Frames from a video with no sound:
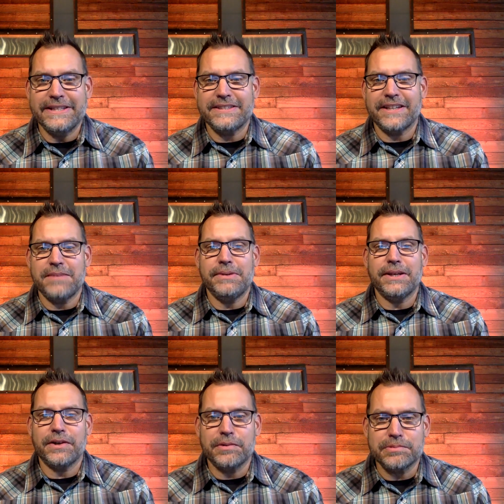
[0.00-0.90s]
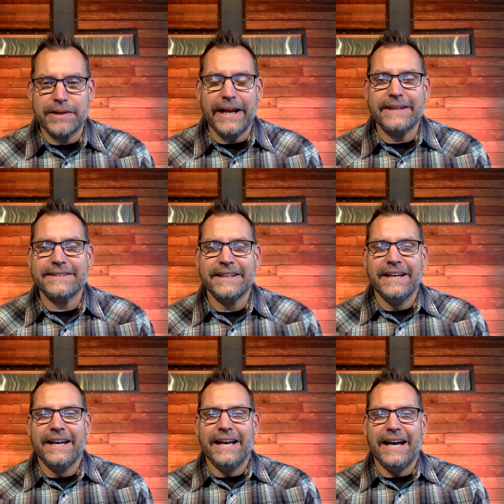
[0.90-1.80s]
This is going to be a great
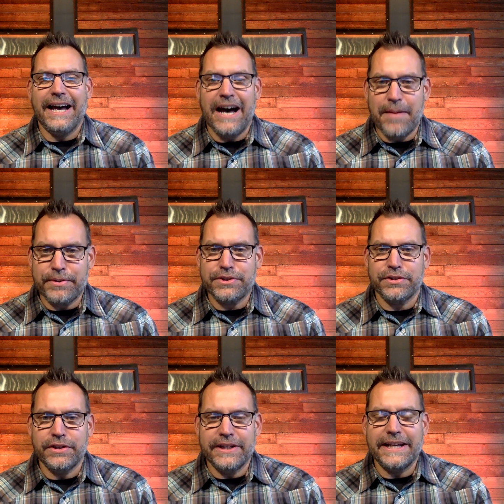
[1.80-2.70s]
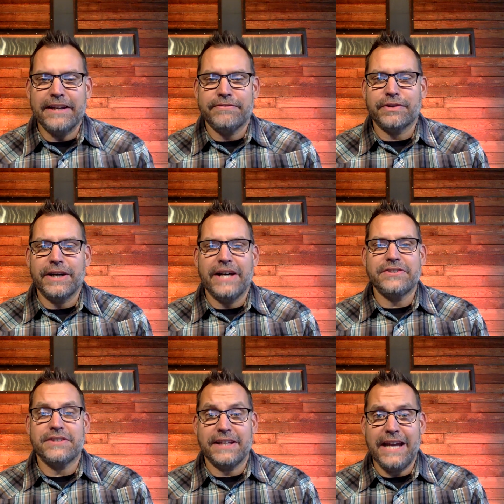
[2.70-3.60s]
opportunity for
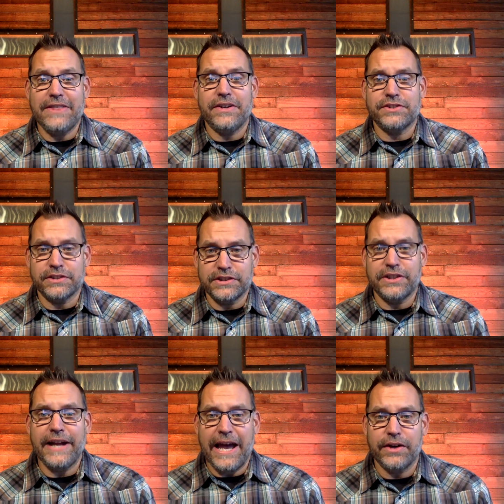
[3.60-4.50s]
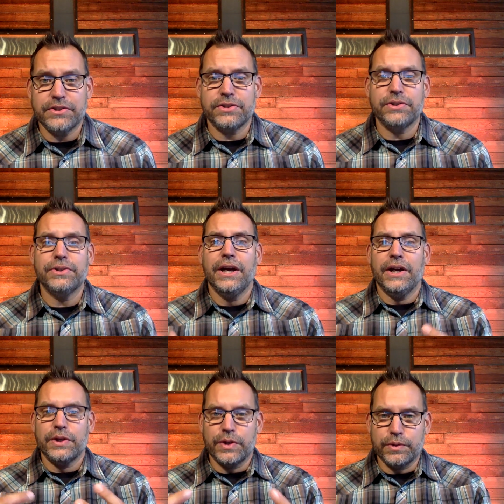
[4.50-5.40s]
us together to learn how to
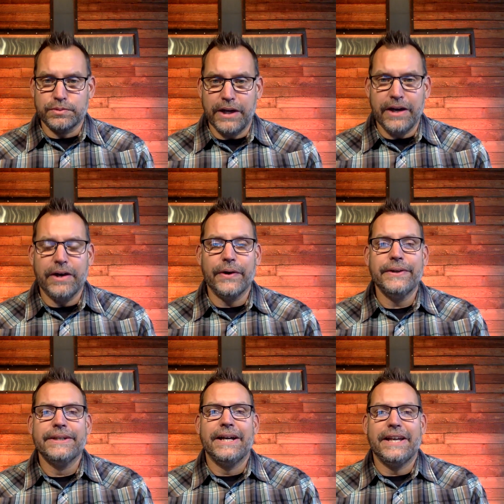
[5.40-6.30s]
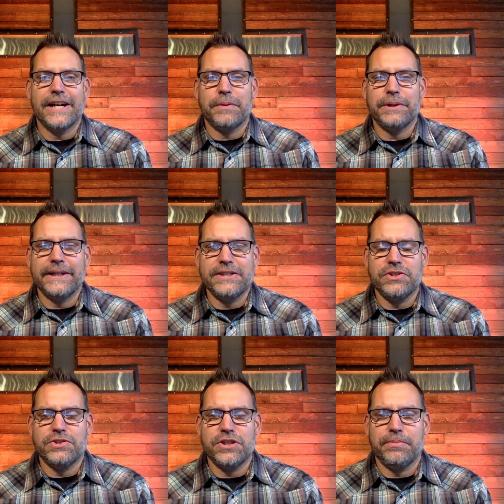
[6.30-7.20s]
grow in our
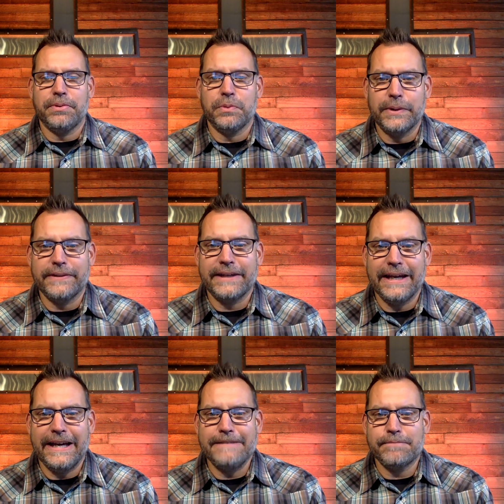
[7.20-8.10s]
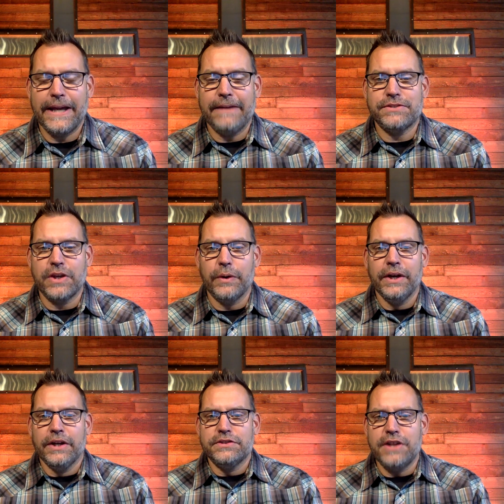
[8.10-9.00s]
relationship with God. Okay, so
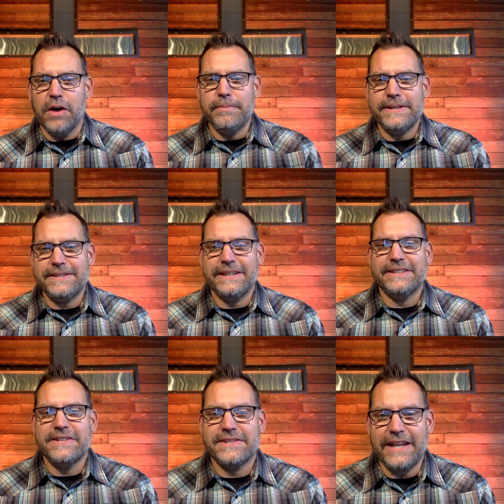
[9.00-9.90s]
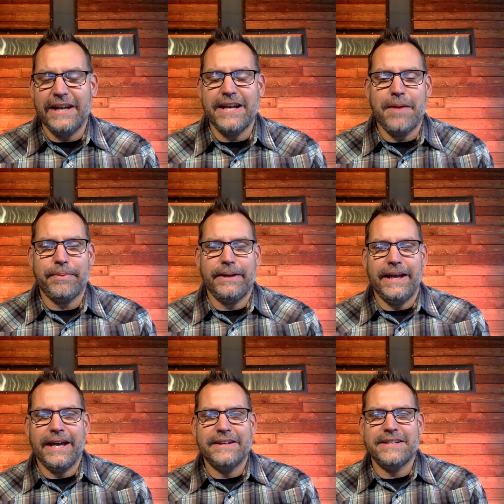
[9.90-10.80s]
don't miss it. Sign up,
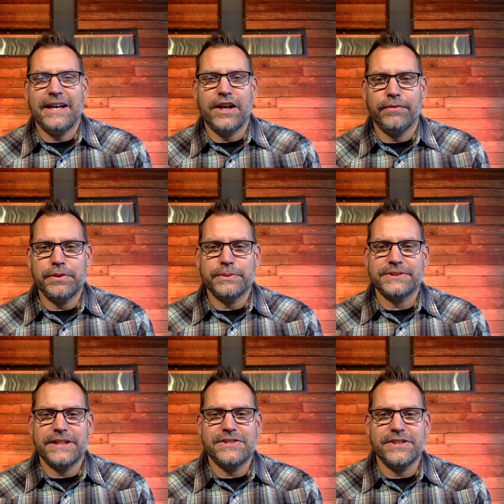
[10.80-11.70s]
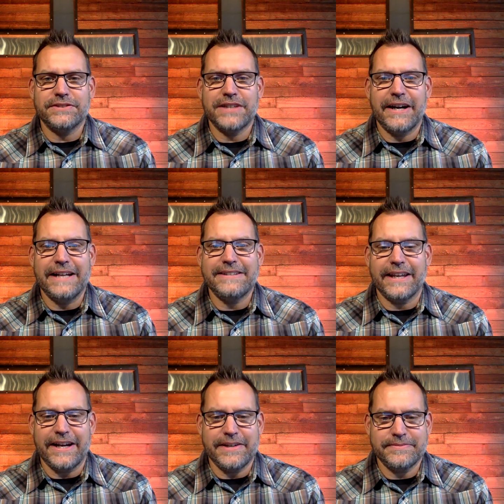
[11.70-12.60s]
and hopefully we'll see you soon. All right,
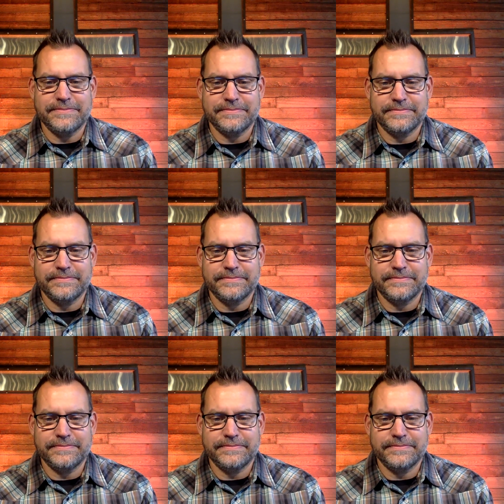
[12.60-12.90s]
take care.